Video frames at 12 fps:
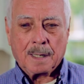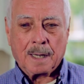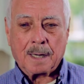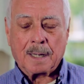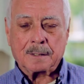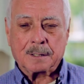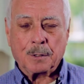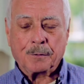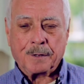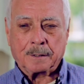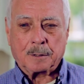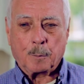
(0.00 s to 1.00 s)
And I still
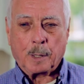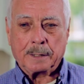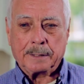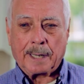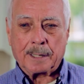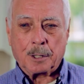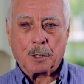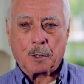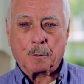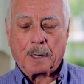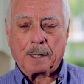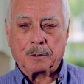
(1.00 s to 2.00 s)
think that my dad hung
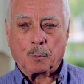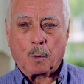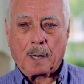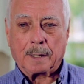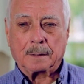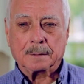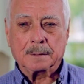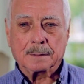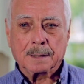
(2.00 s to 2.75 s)
around a while